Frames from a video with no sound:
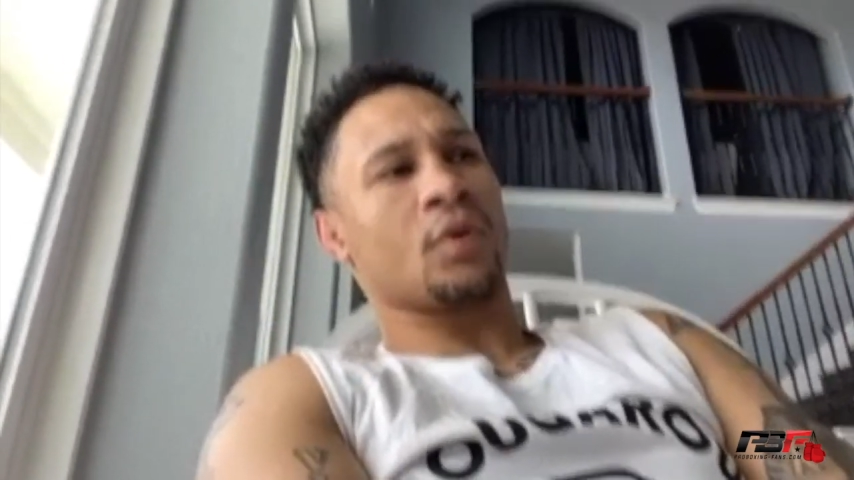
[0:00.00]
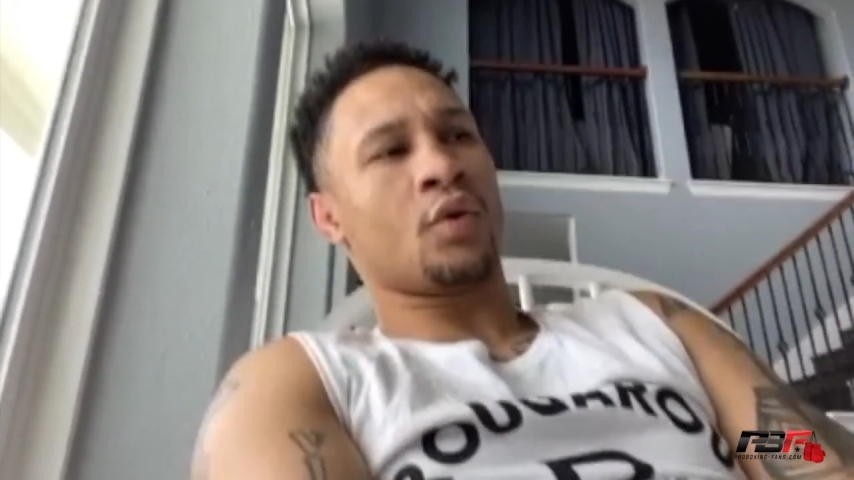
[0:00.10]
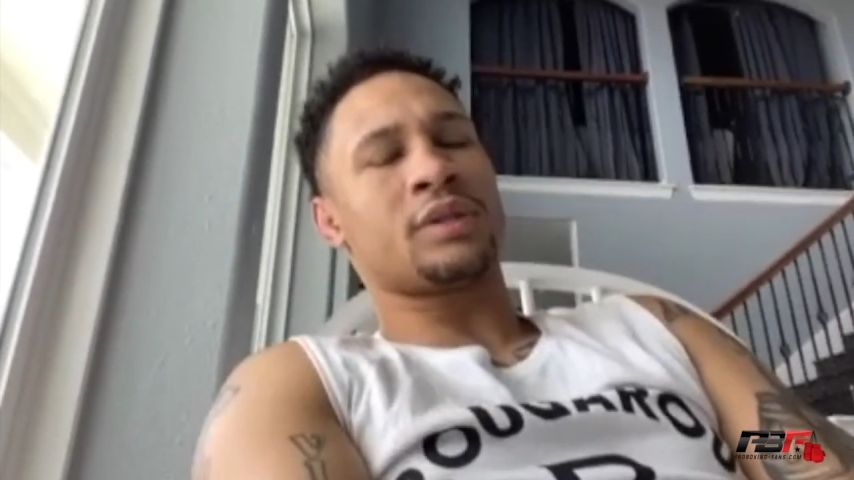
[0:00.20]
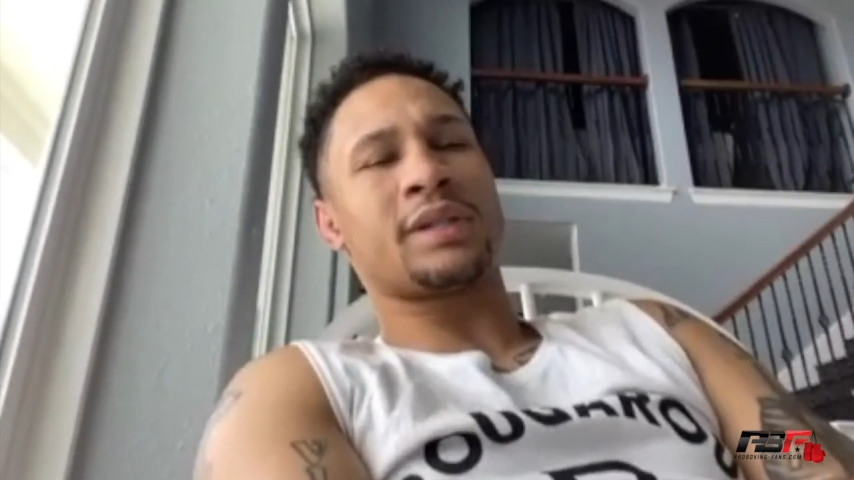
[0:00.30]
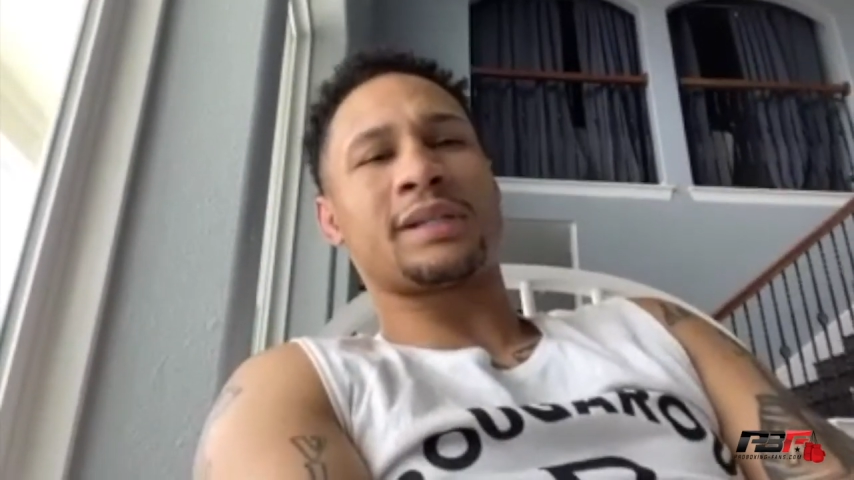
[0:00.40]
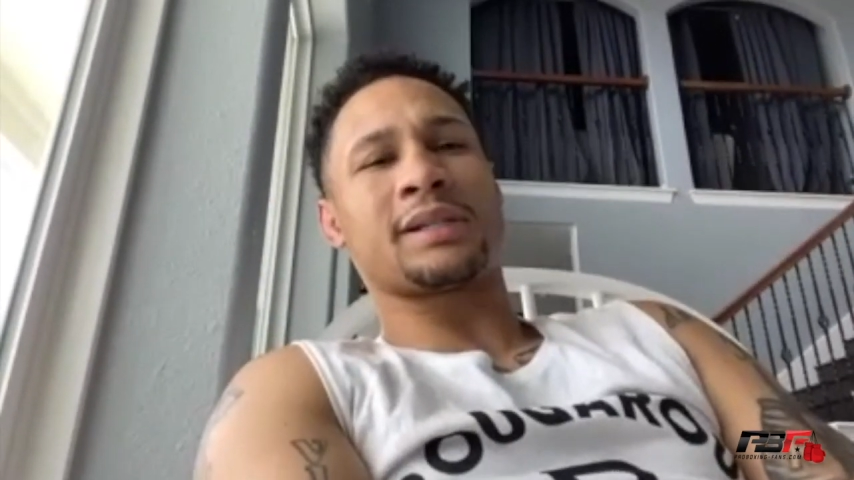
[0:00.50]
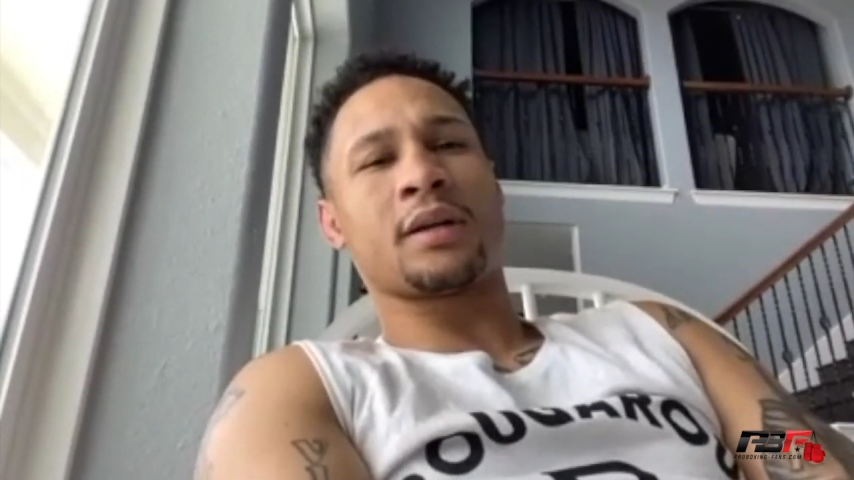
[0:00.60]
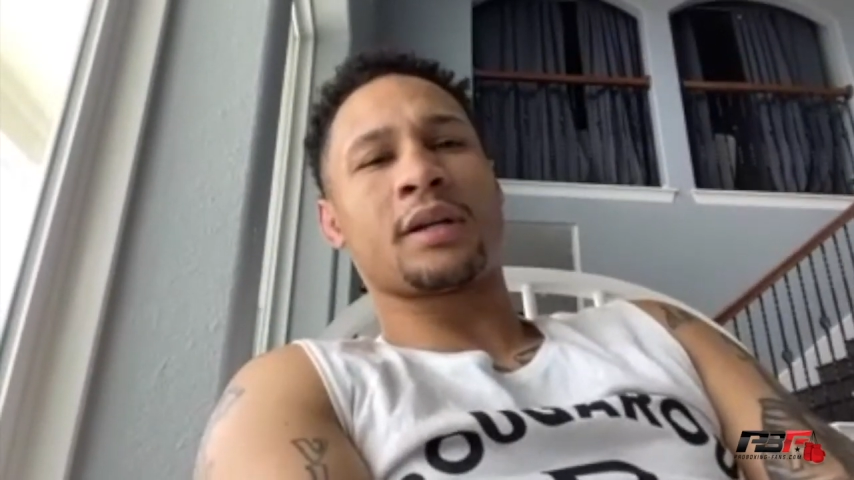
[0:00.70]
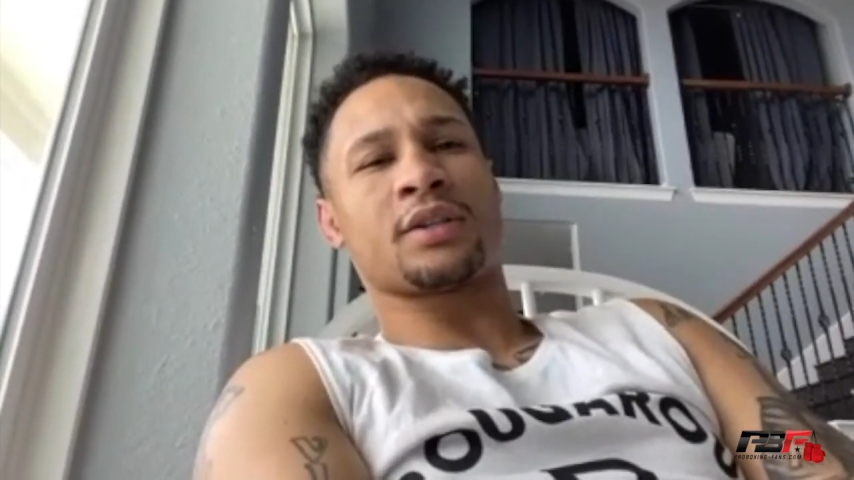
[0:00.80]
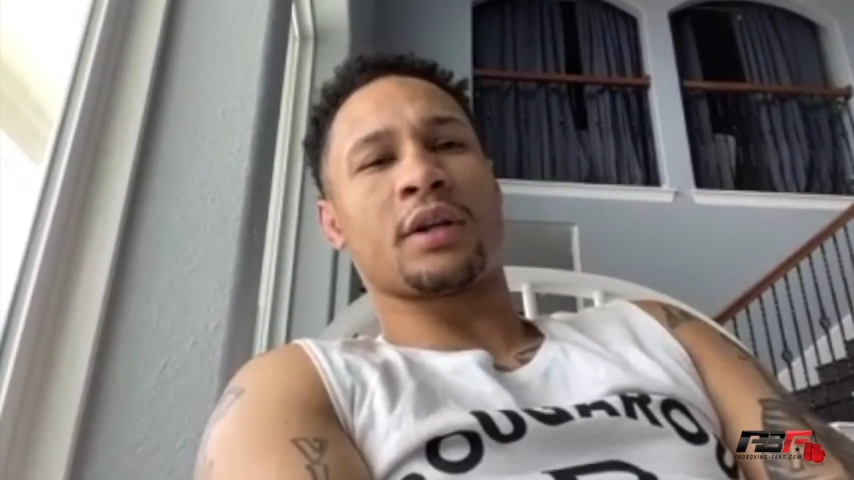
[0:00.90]
you're just as
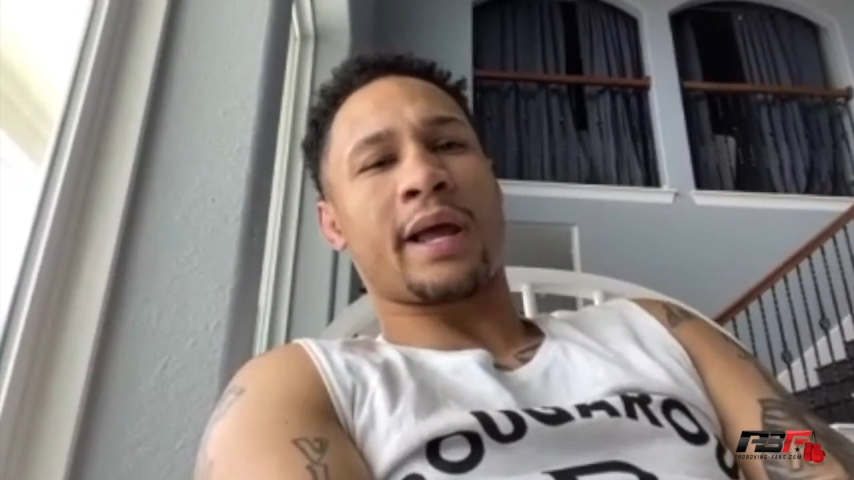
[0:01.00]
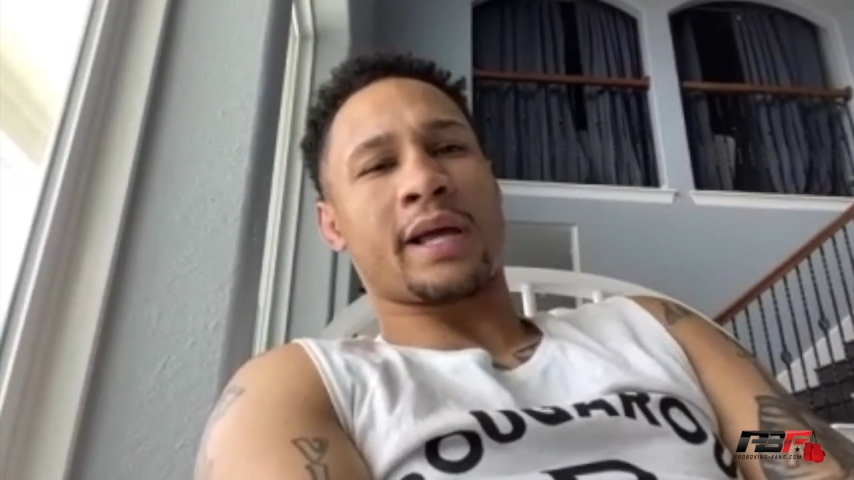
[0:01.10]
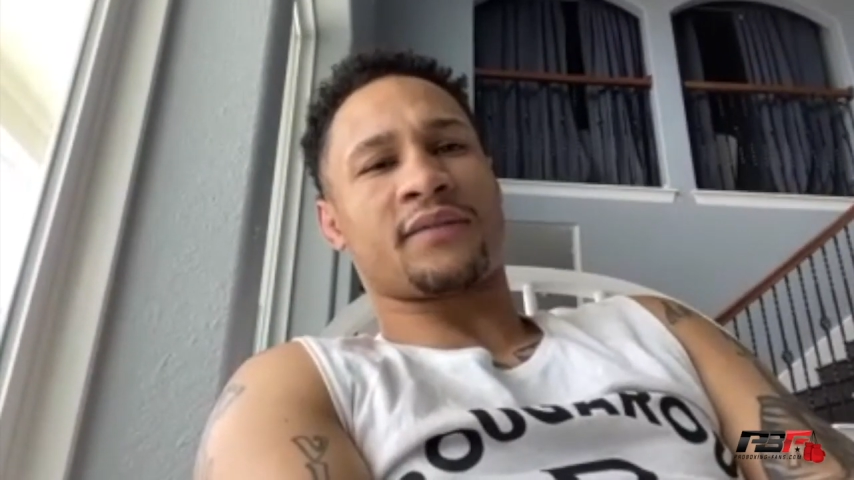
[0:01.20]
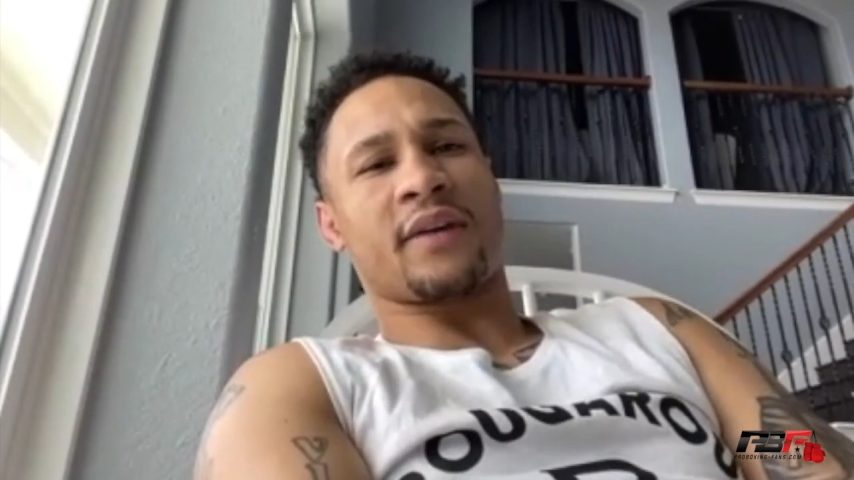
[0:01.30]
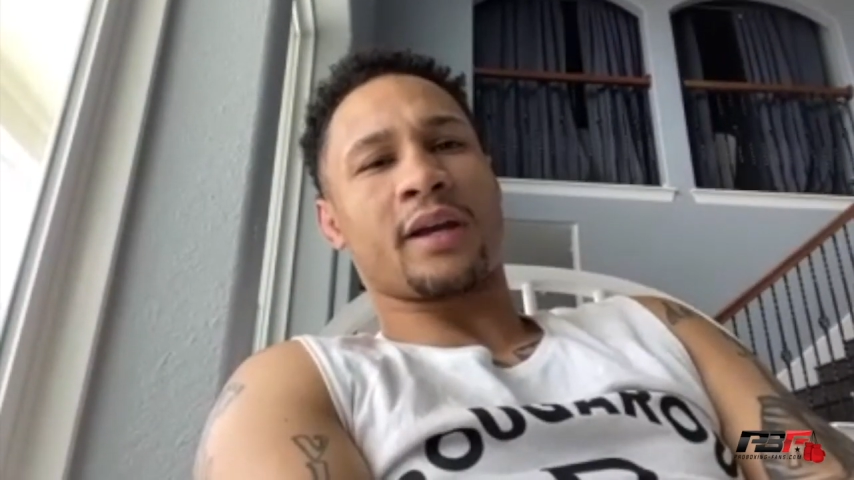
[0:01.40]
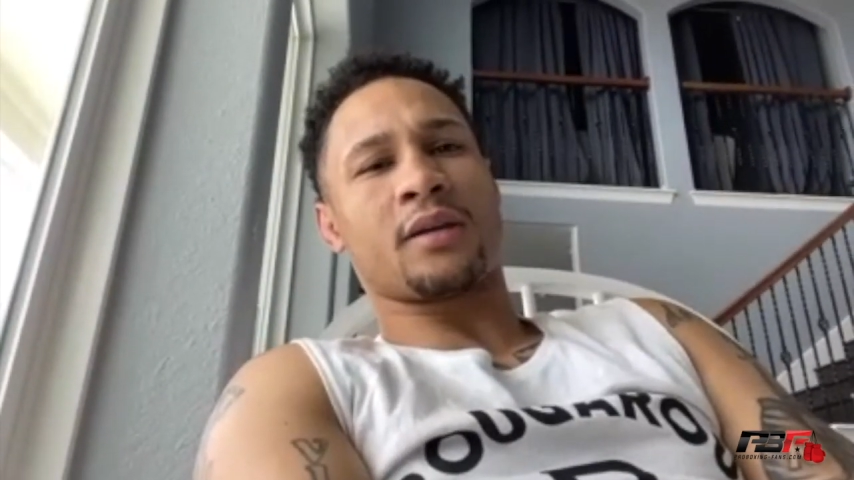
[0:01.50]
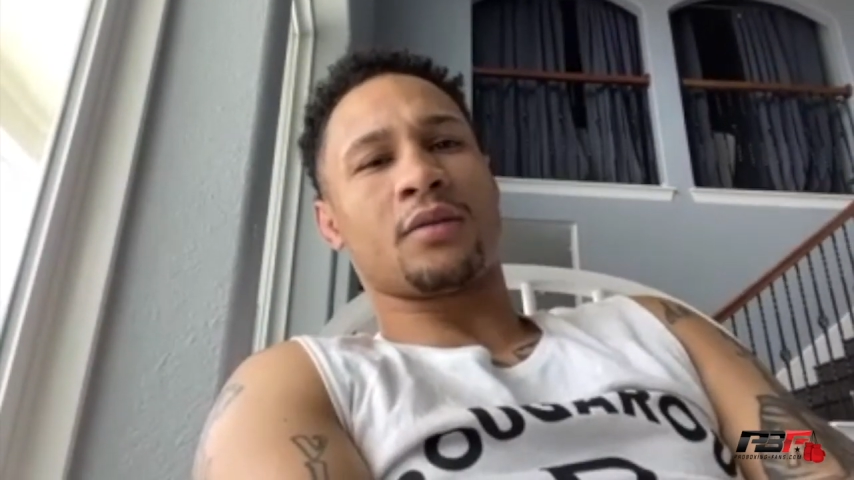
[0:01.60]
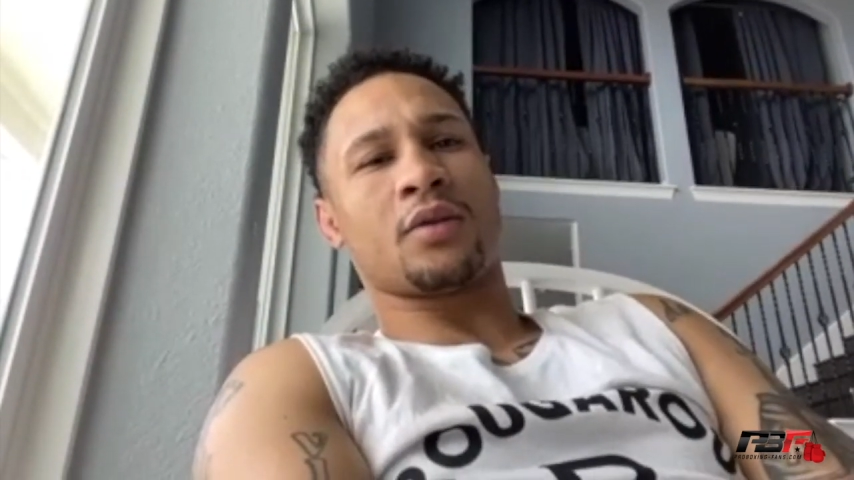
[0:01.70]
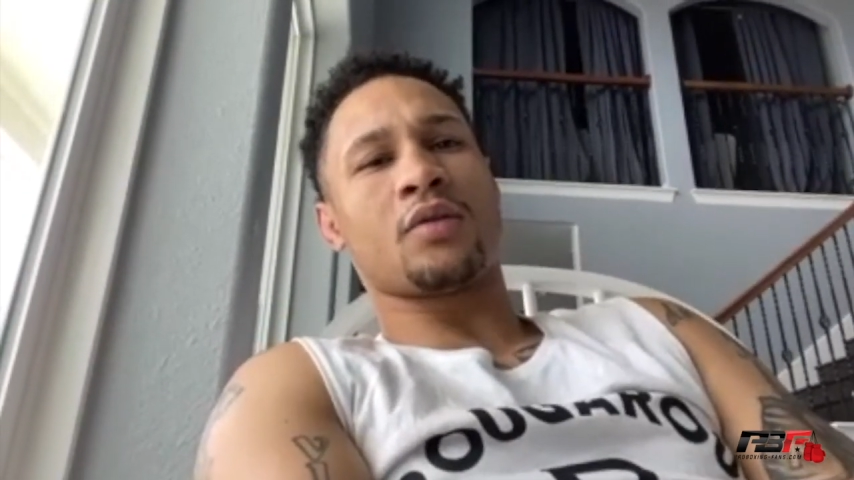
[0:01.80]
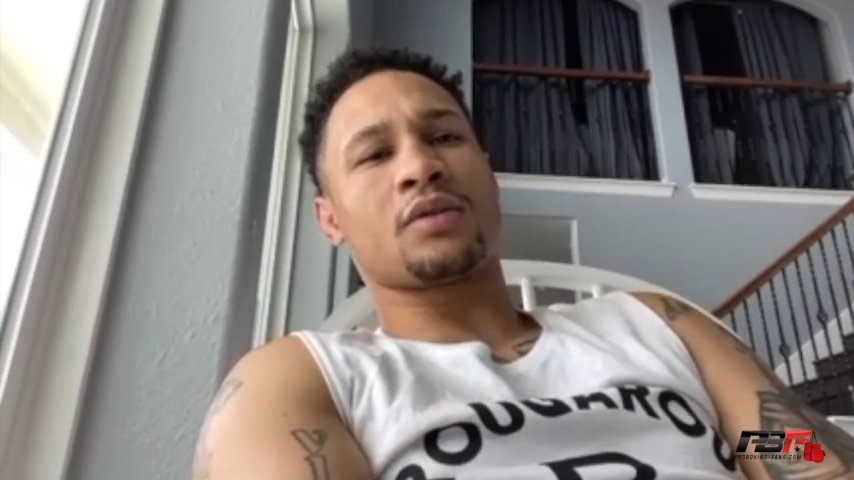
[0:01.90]
good as your last fight, you know.